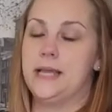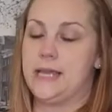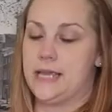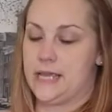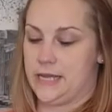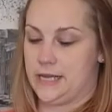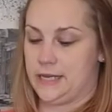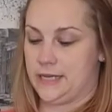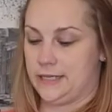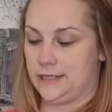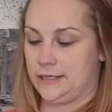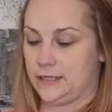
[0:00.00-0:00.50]

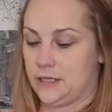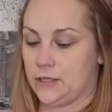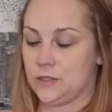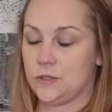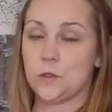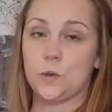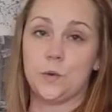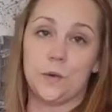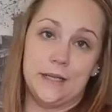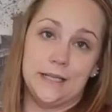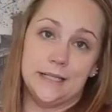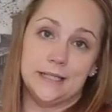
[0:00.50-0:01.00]
is
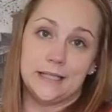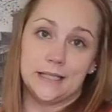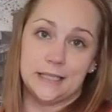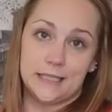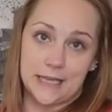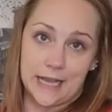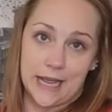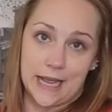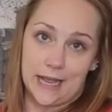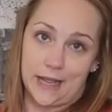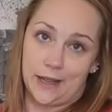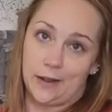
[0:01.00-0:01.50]
Squeeze the
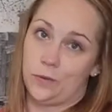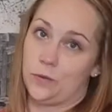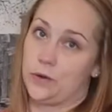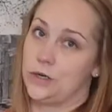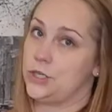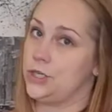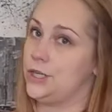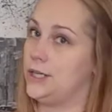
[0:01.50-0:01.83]
Day, which